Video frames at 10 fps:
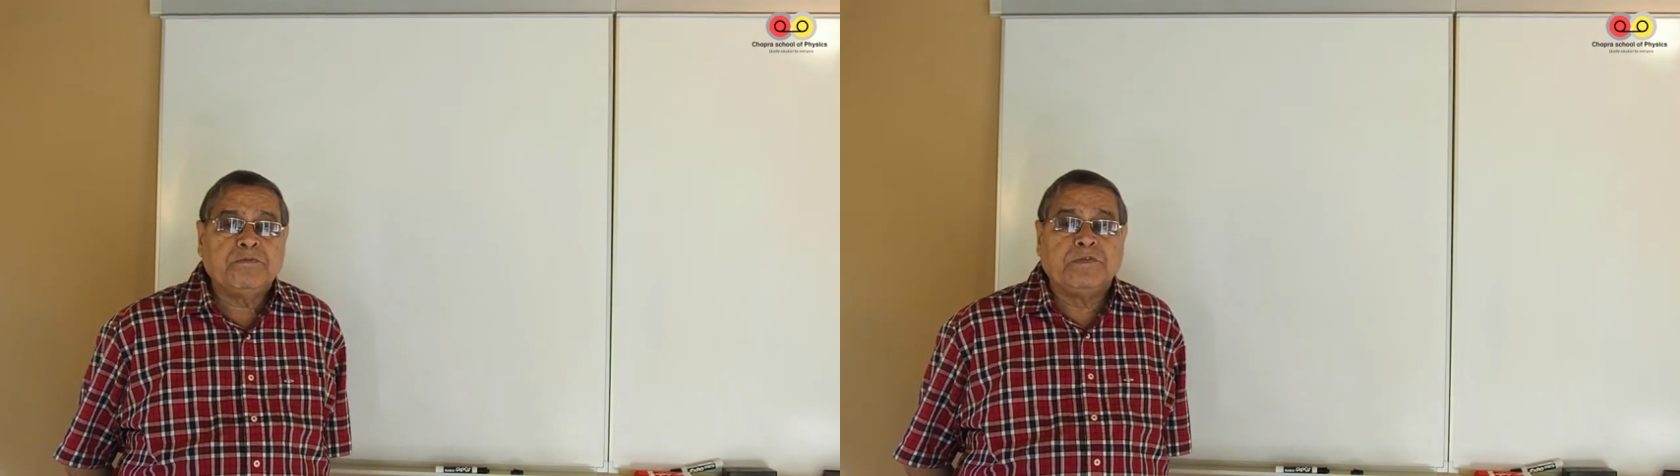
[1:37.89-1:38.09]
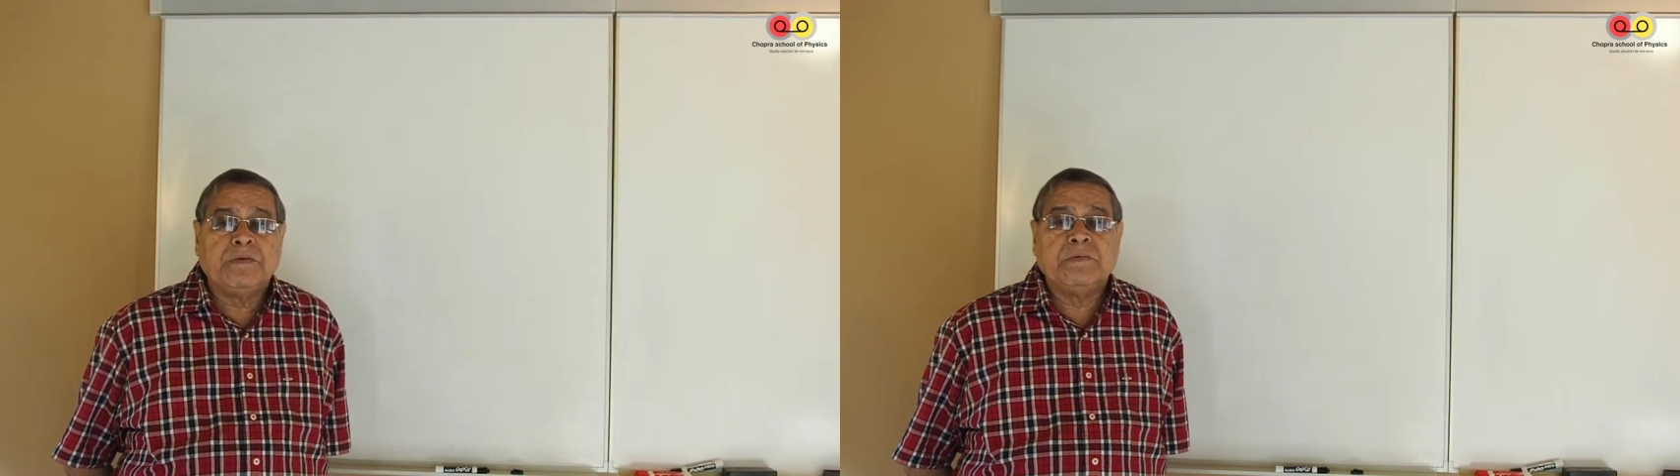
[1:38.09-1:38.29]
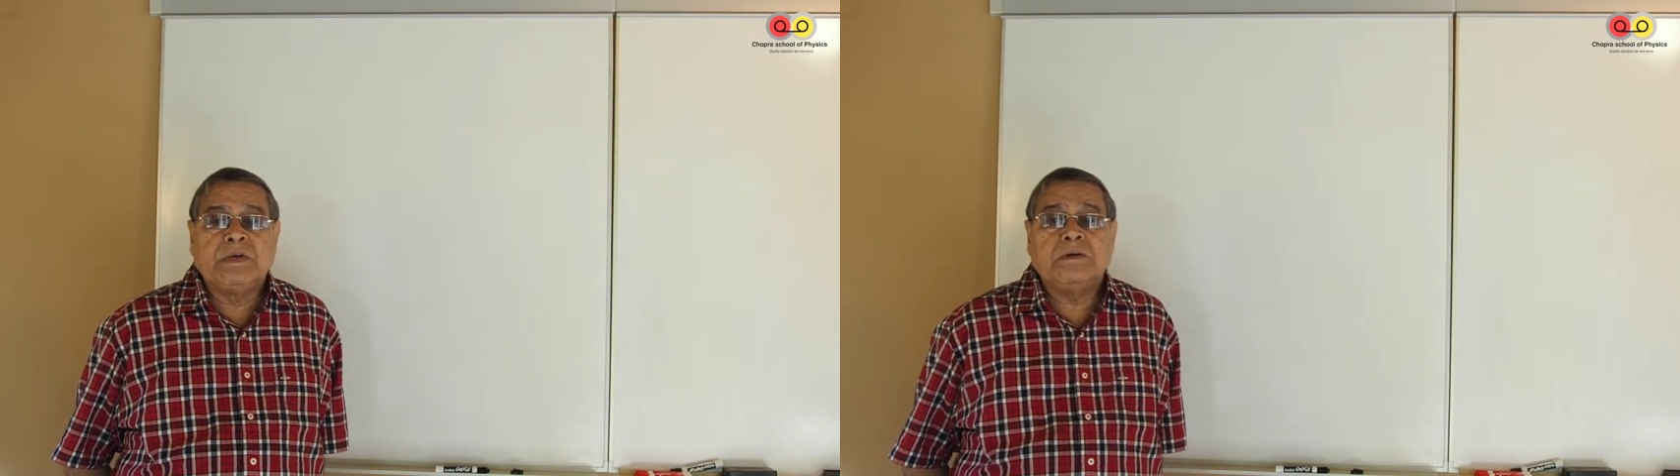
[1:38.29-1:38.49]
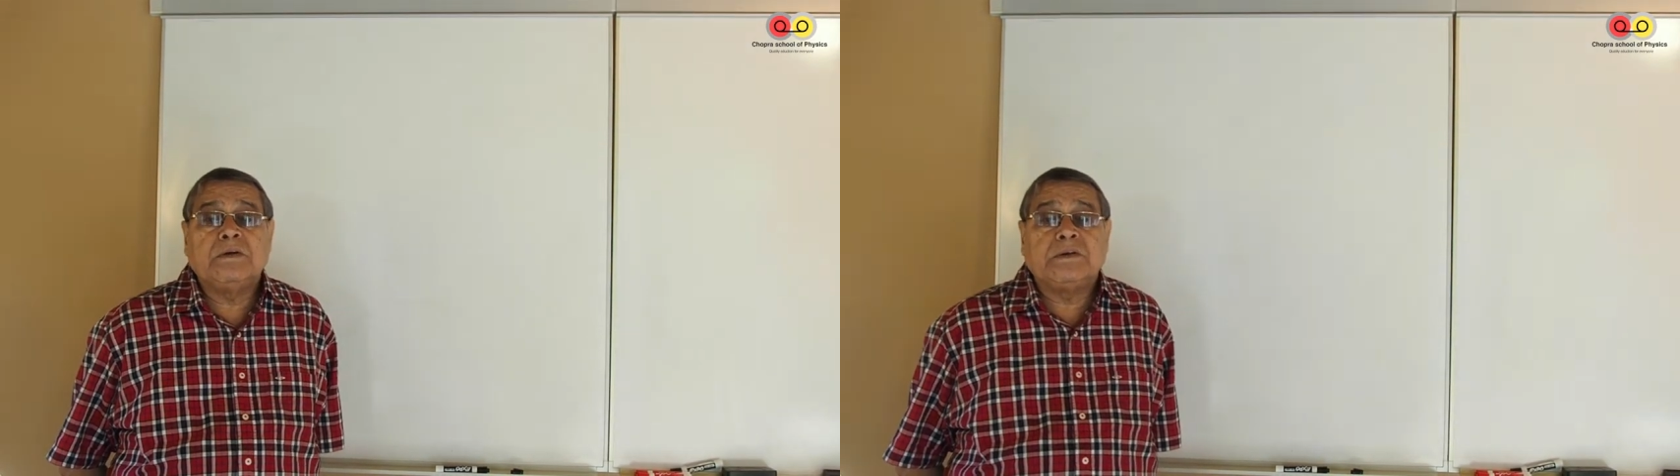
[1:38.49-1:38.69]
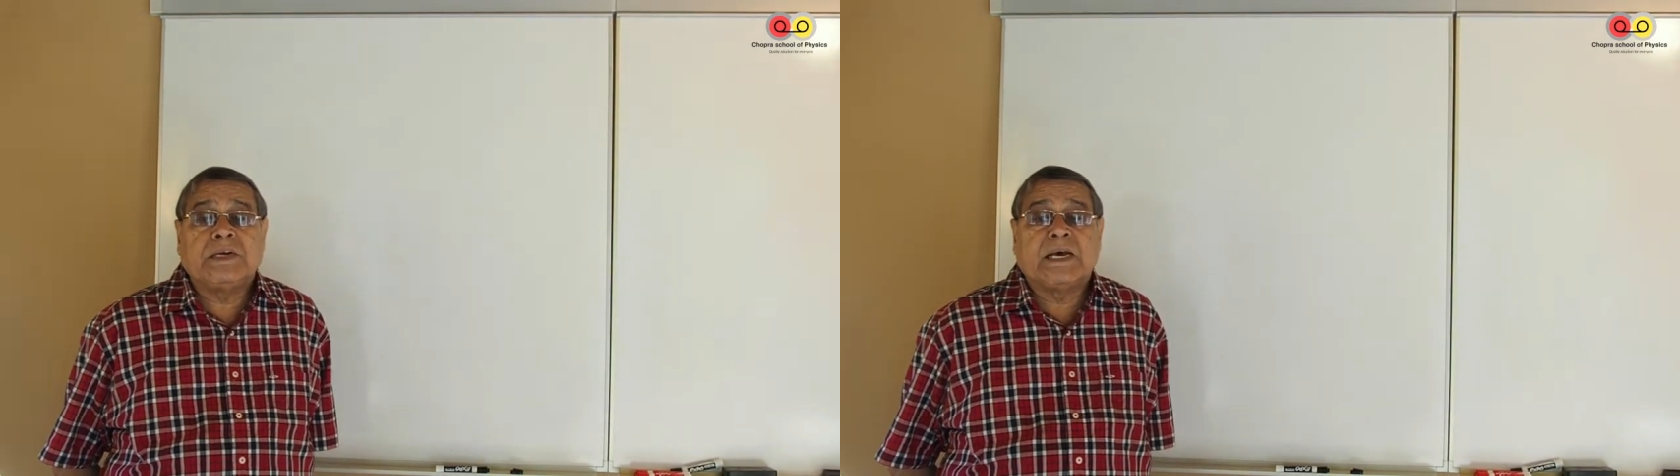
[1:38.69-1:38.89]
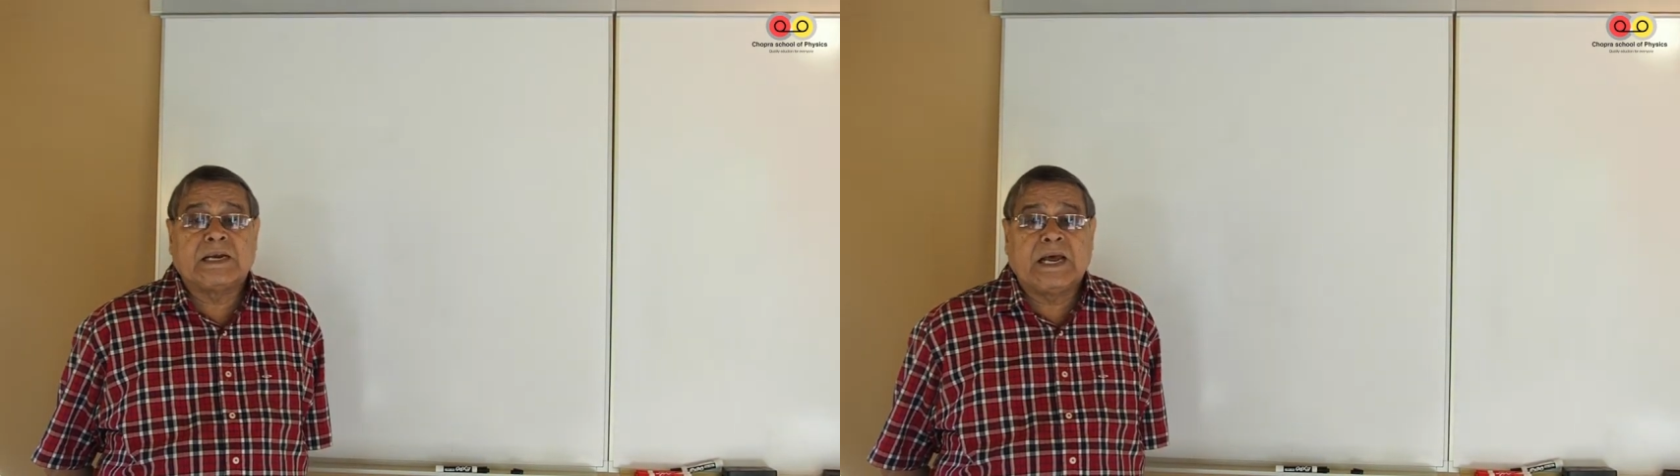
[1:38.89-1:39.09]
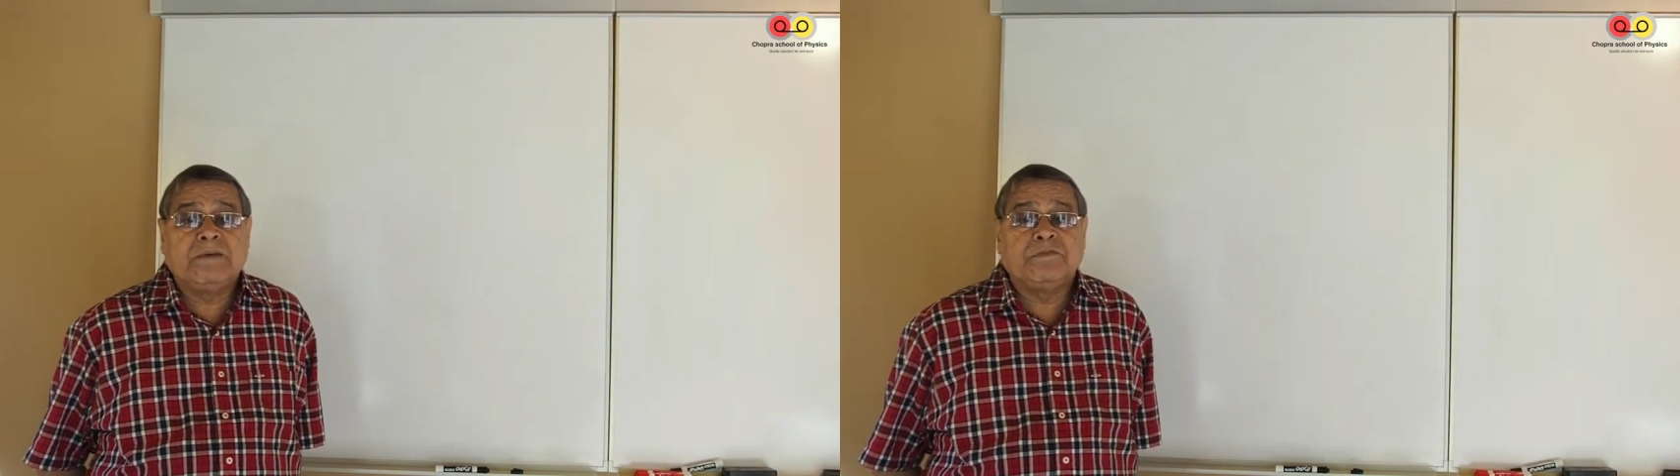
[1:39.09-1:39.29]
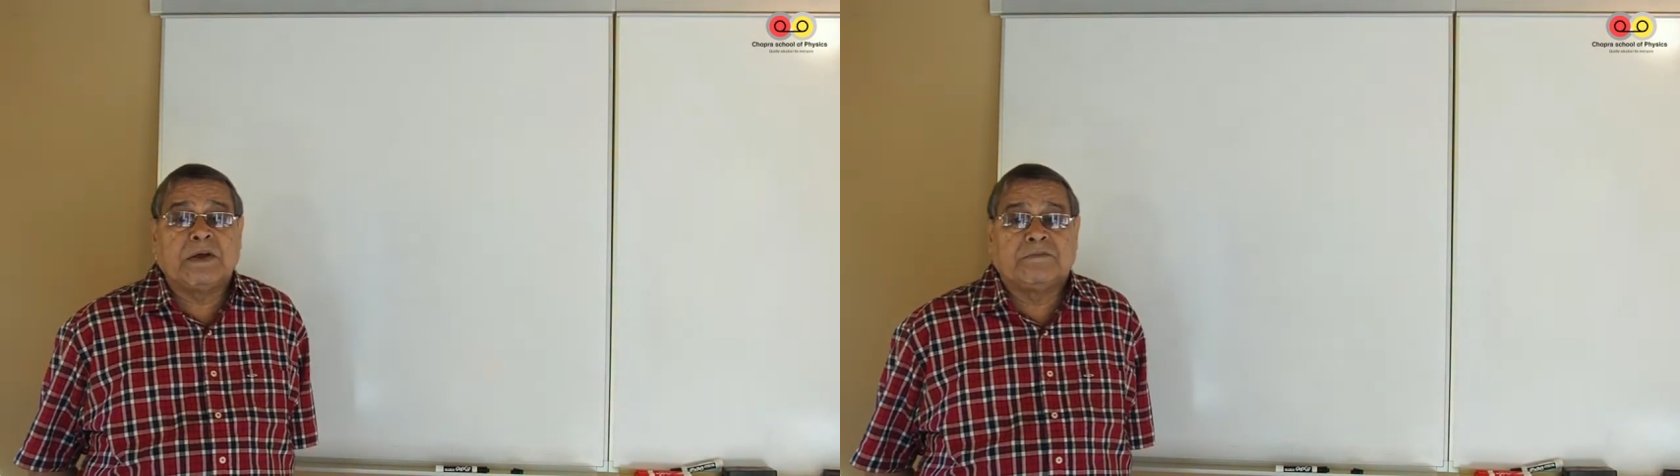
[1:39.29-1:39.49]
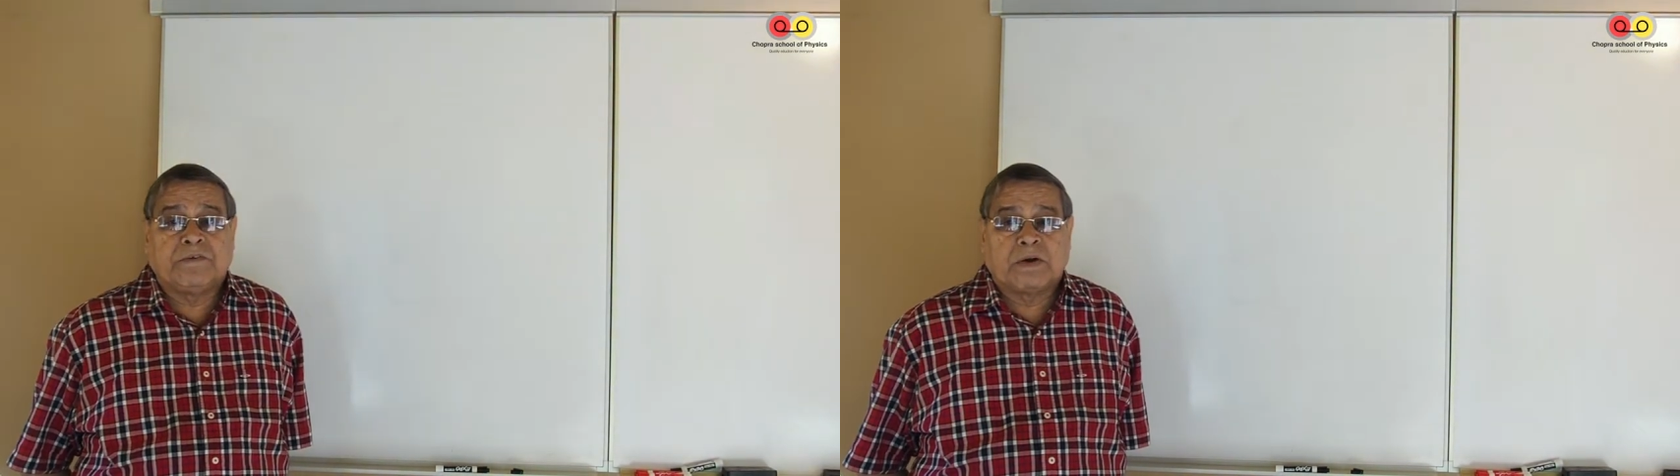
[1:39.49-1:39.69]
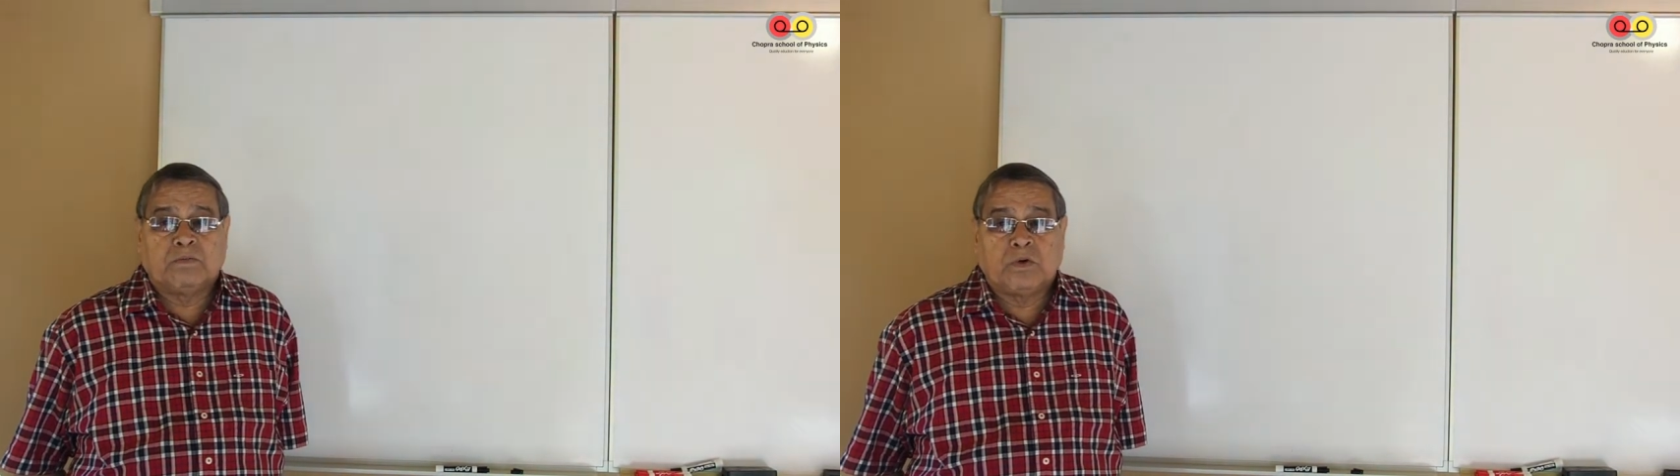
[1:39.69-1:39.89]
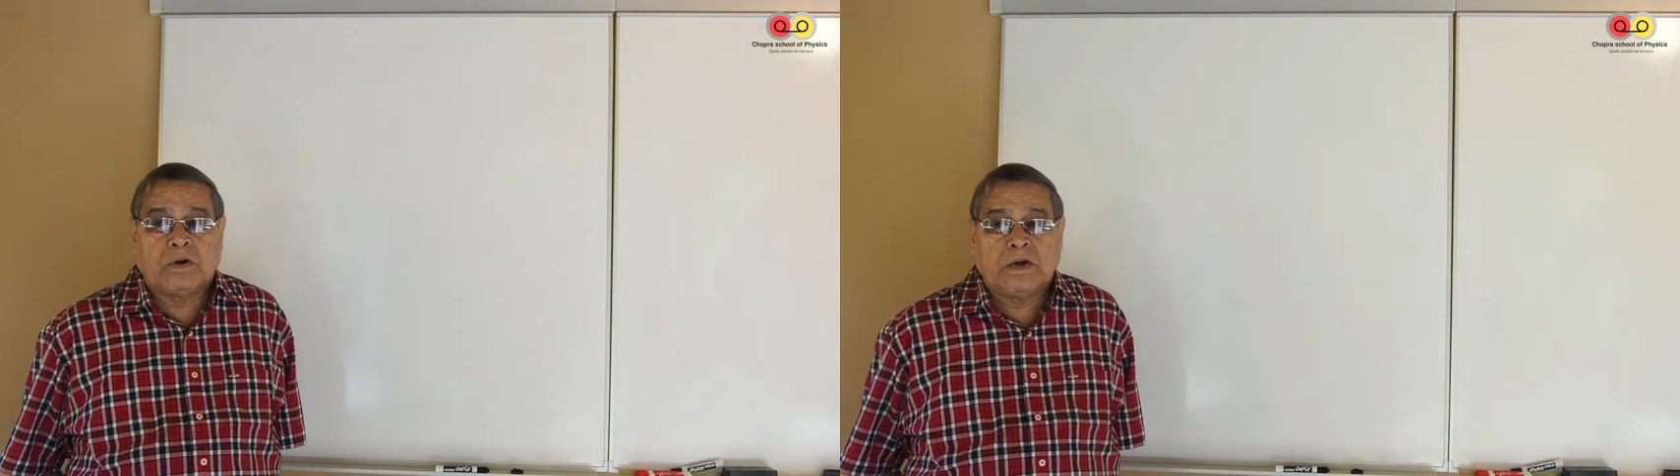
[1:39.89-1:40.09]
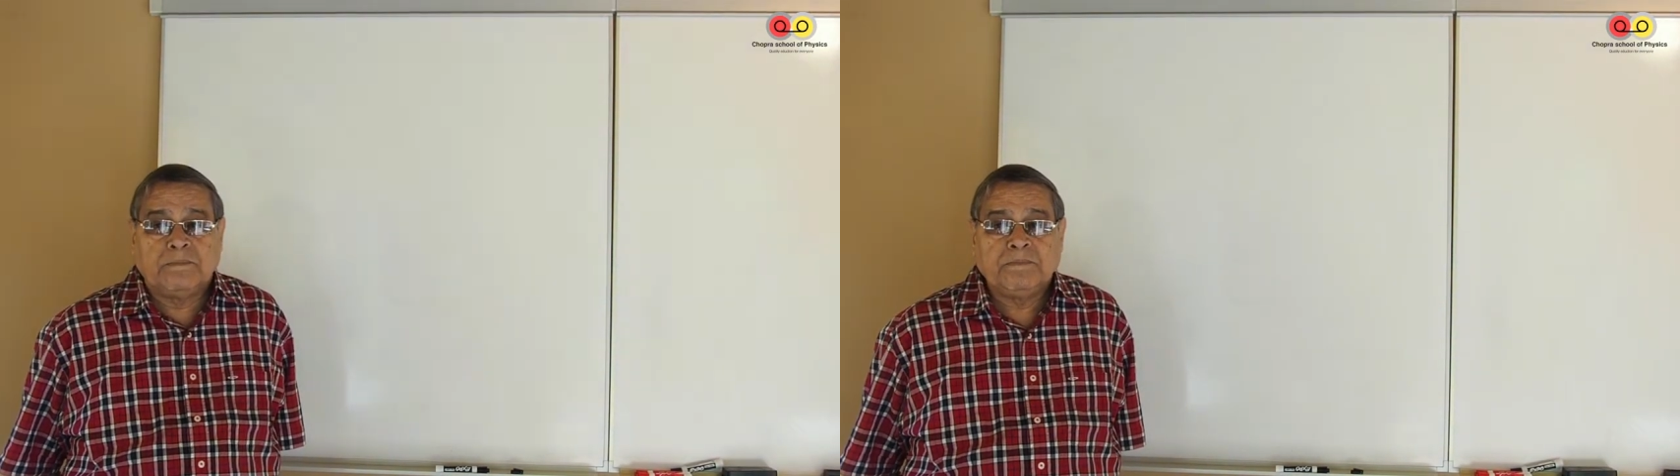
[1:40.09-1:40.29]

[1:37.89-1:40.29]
we will derive the formula.